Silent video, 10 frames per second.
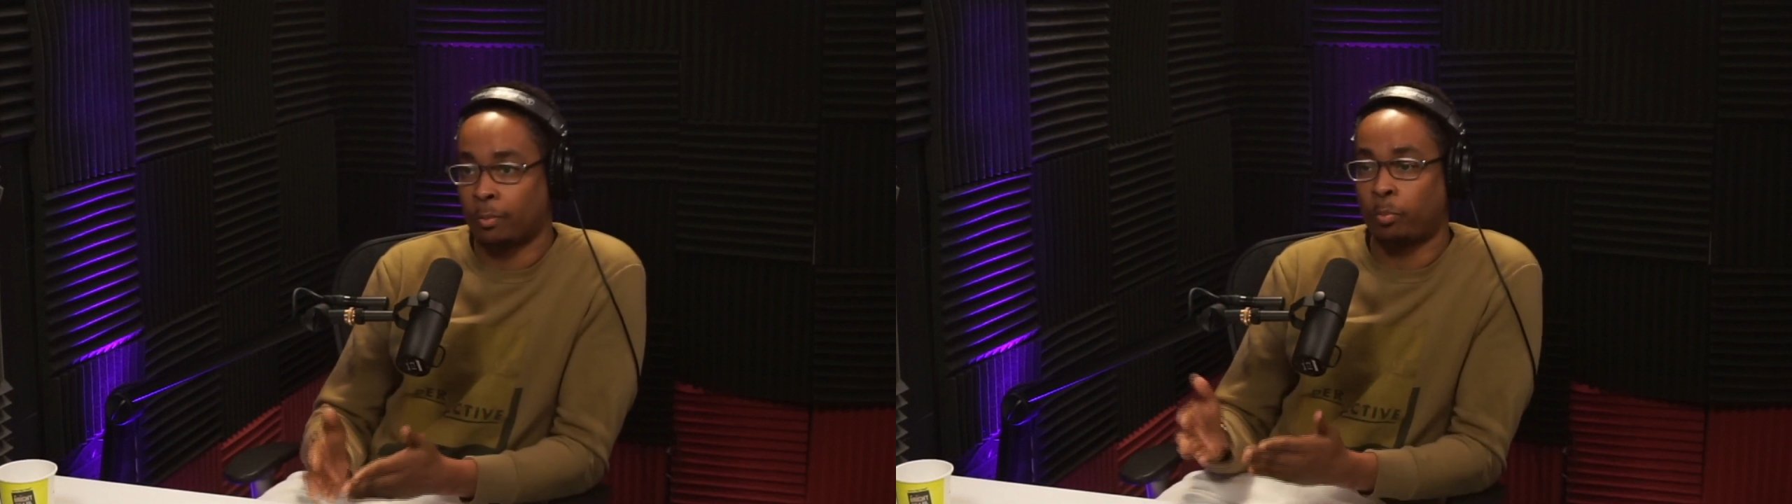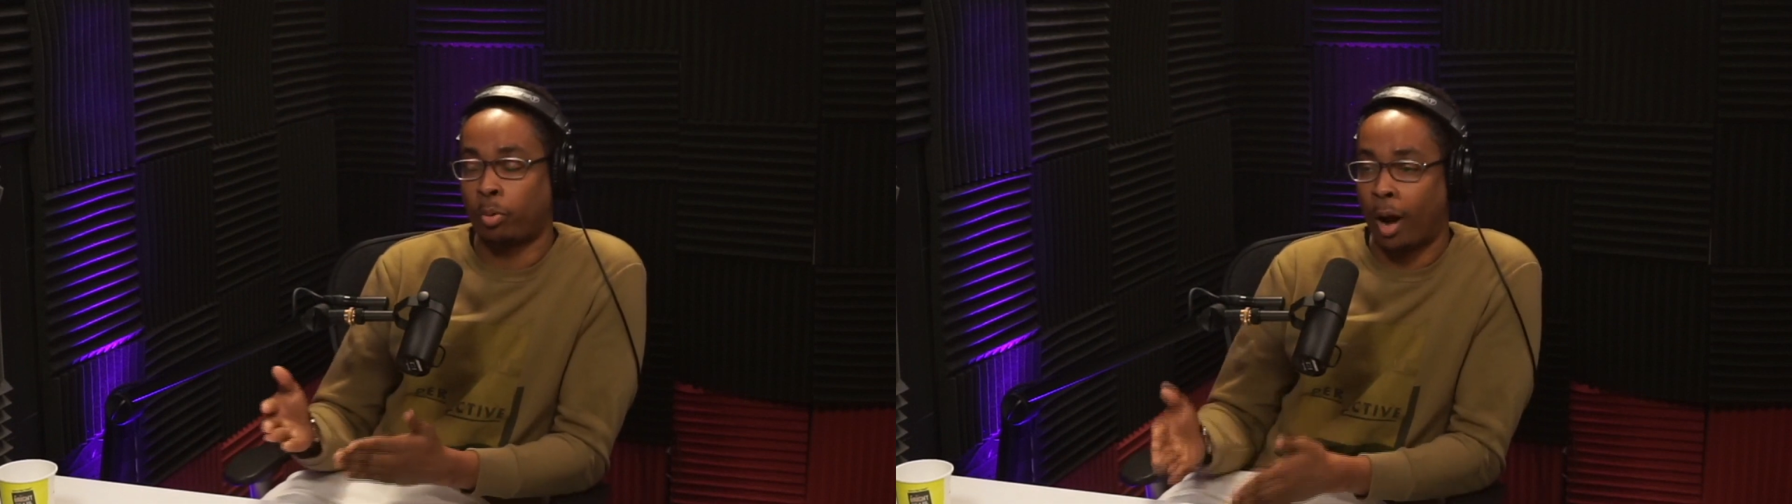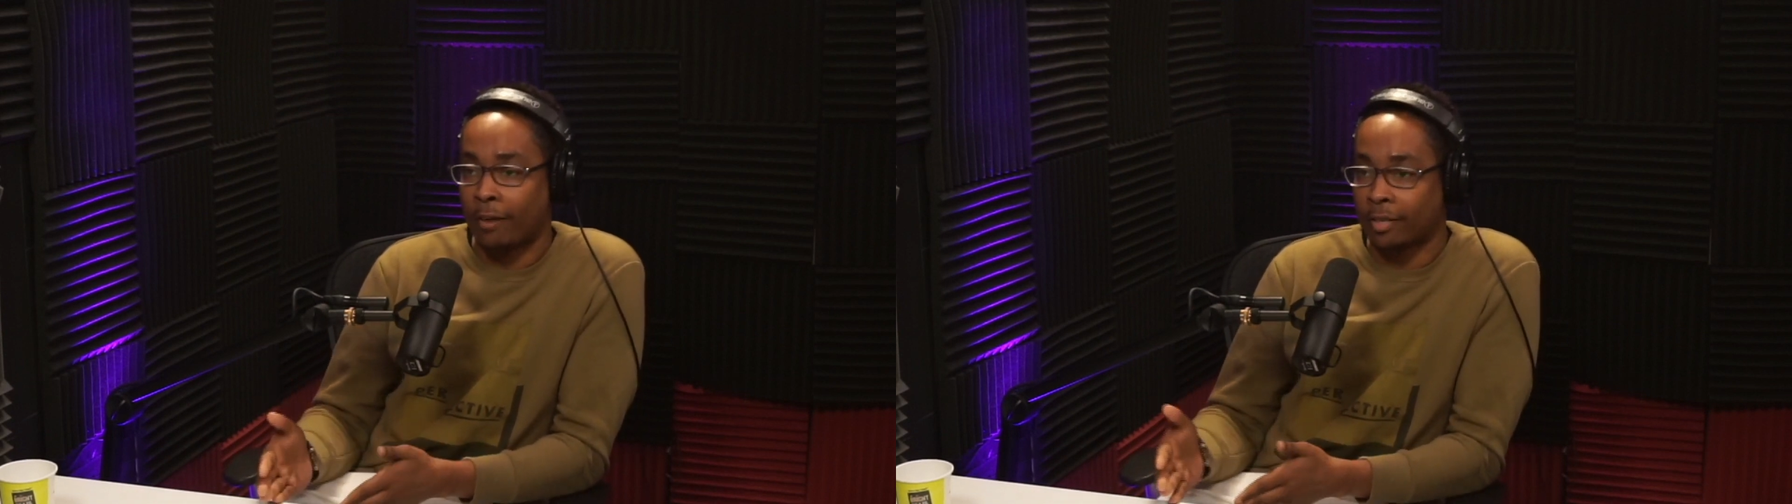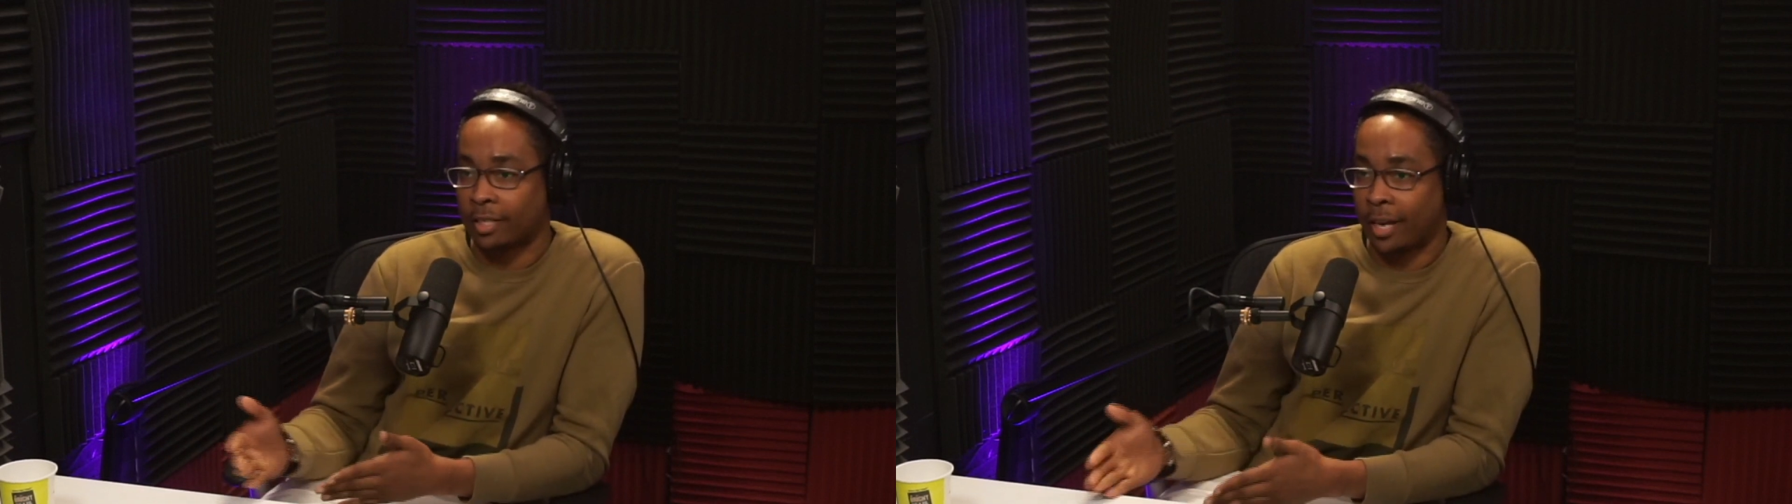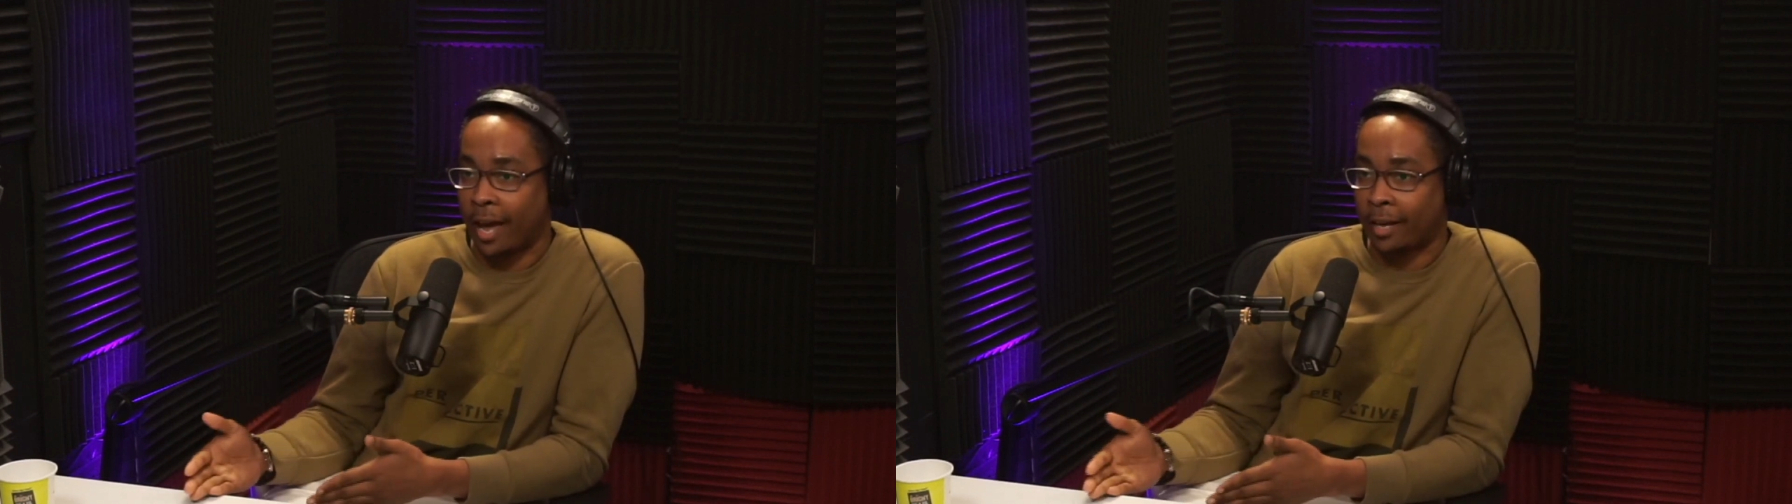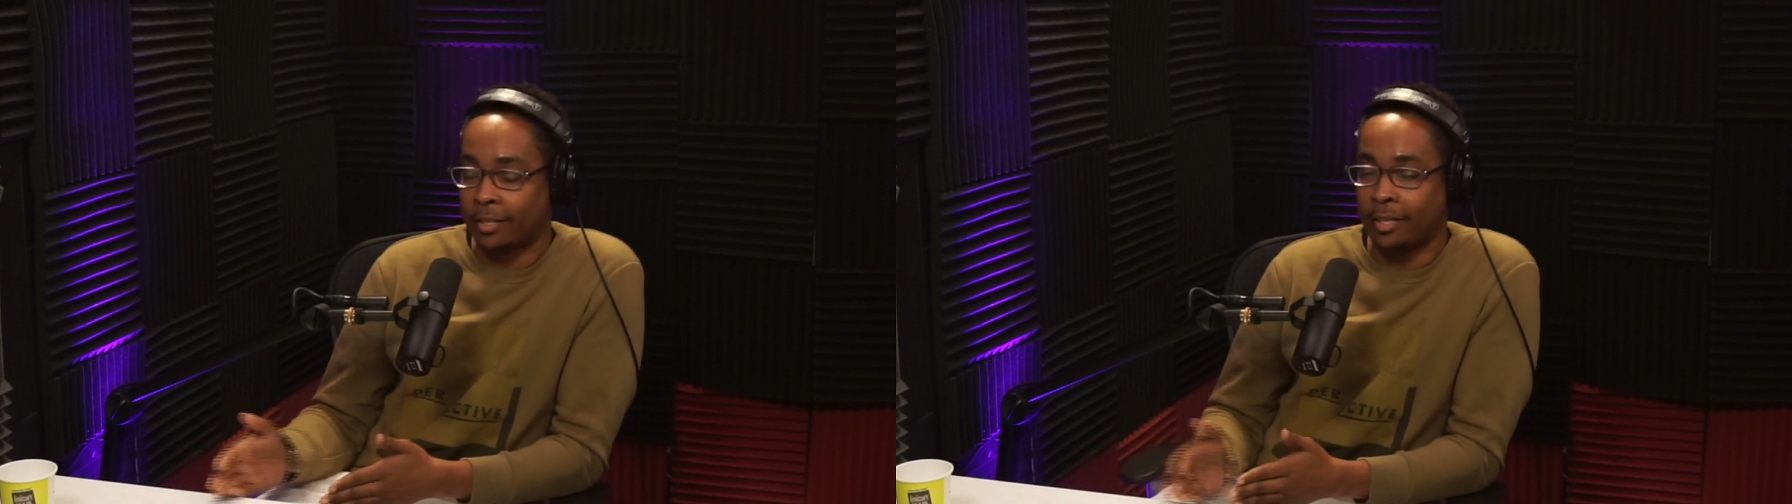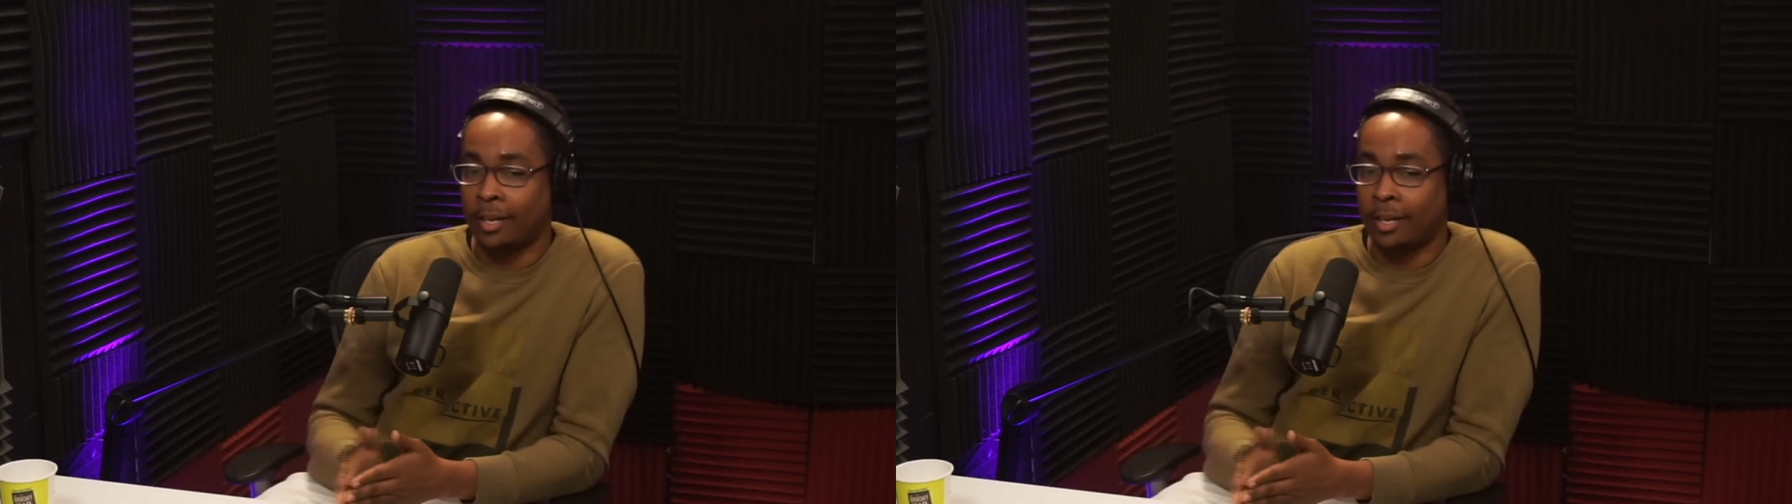Privacy Act.